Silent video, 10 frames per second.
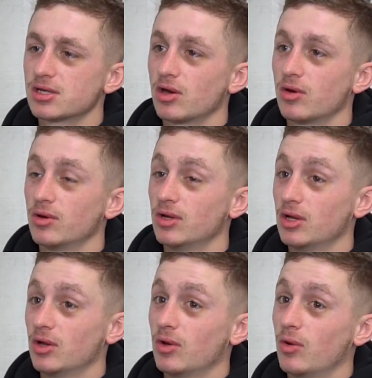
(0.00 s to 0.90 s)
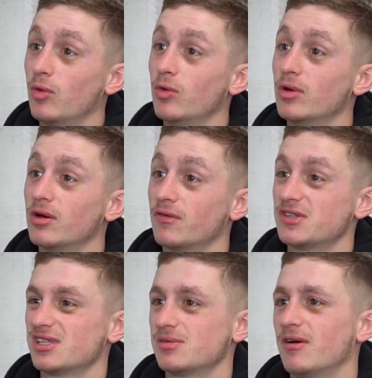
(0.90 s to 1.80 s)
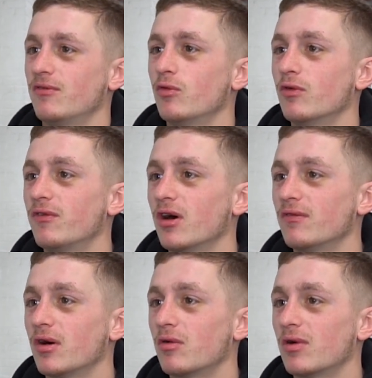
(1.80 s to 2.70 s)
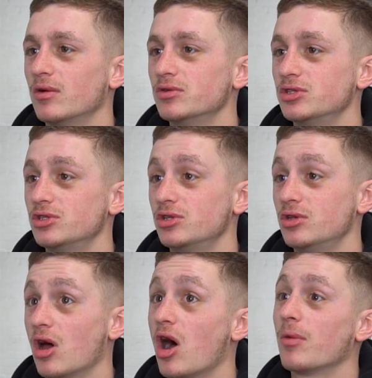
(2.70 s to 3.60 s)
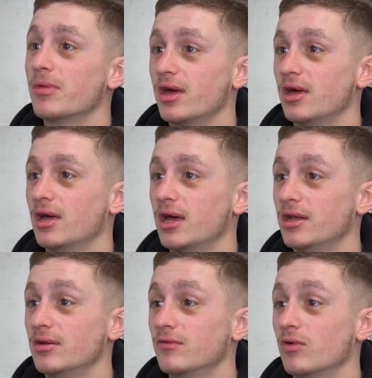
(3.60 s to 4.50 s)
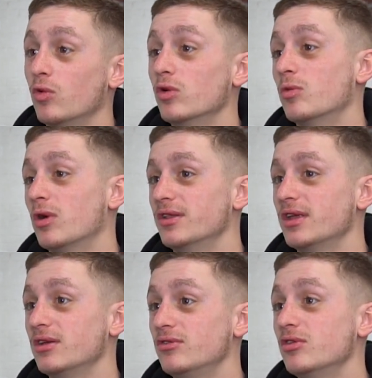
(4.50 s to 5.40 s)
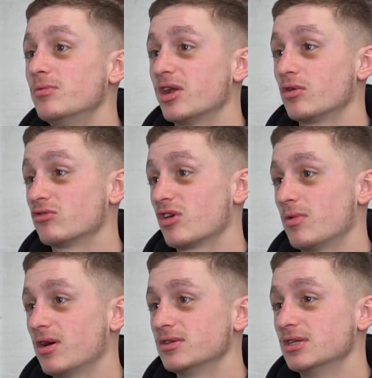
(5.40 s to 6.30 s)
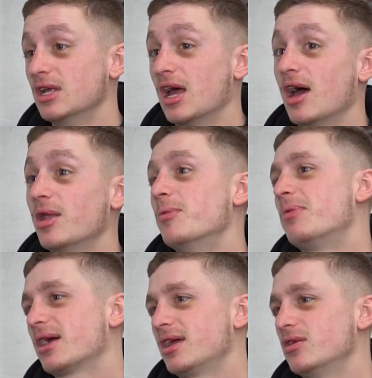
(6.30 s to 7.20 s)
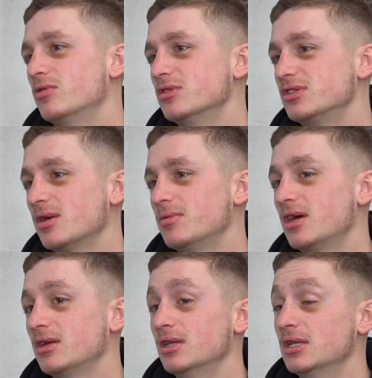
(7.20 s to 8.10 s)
To go obviously it's about 4 or 5 hour round up there, and then all in one day, do the medicals, couple hours, and then back in on the same day.